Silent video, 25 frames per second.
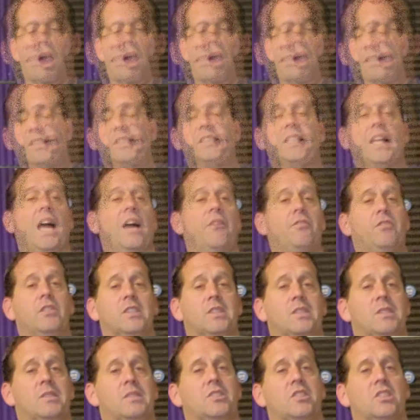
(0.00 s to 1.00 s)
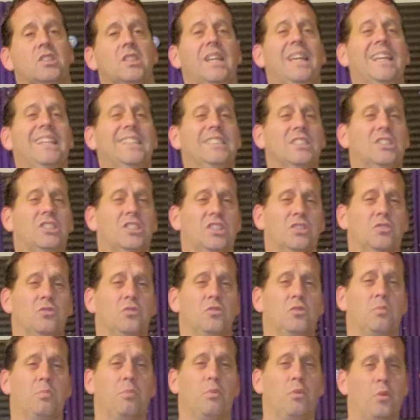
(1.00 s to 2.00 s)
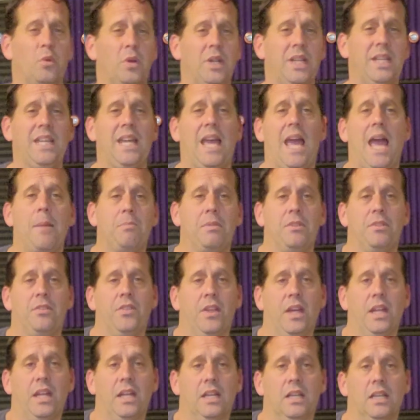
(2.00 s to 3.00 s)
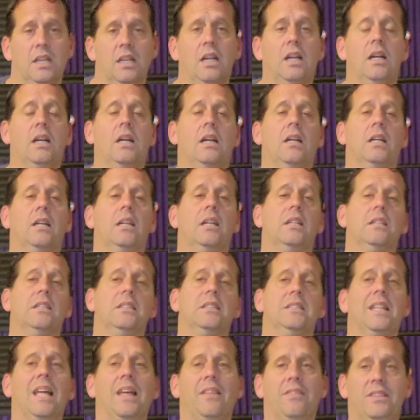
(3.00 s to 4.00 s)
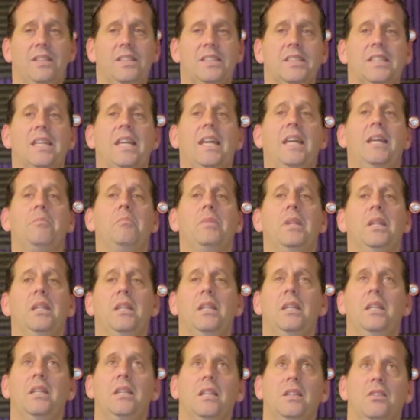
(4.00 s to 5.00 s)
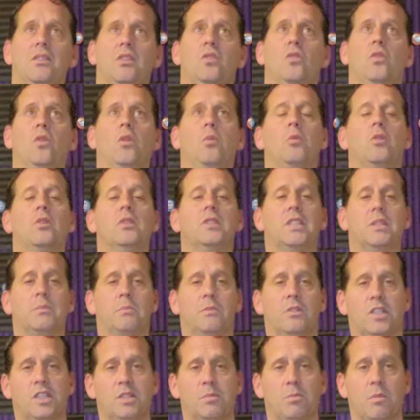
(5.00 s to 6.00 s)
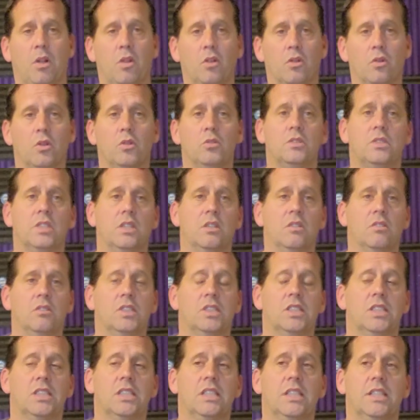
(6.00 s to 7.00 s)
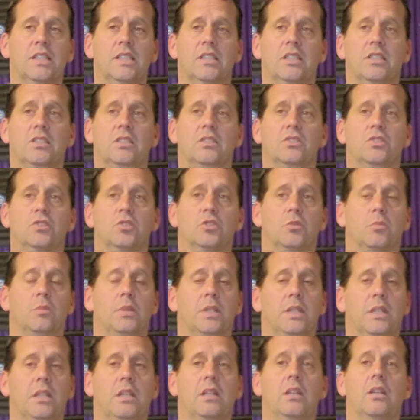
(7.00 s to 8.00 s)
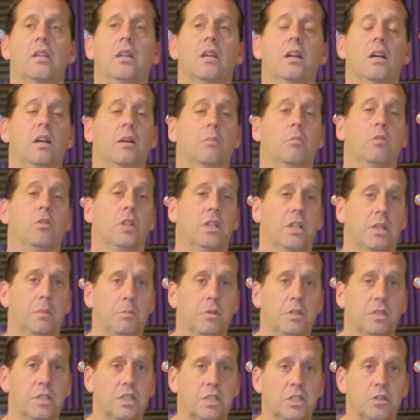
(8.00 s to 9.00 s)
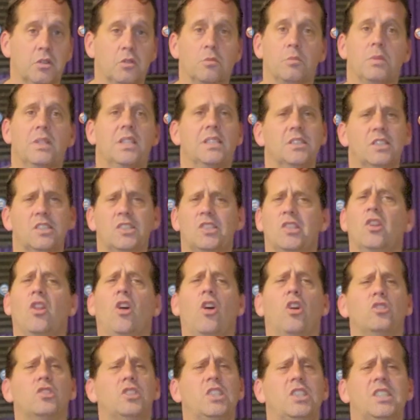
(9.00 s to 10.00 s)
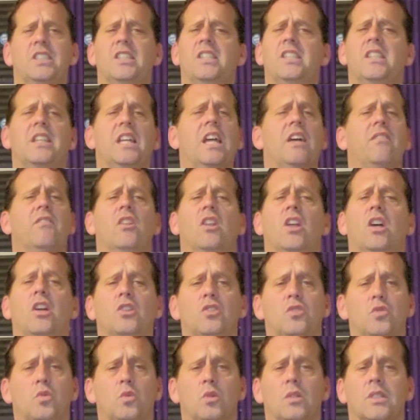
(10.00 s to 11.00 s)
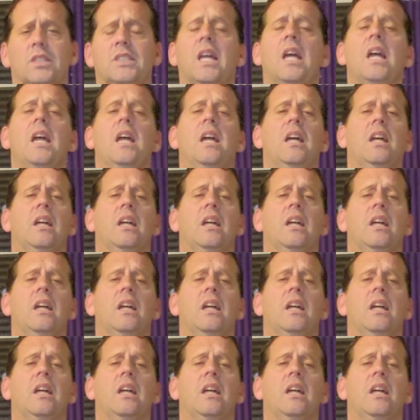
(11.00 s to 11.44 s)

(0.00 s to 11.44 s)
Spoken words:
The staff is, in general, pretty apathetic. Now, this can be the normal in some of the smaller hotels in Germany, Berlin in particular, because it's a large city. They have a lot of tourists.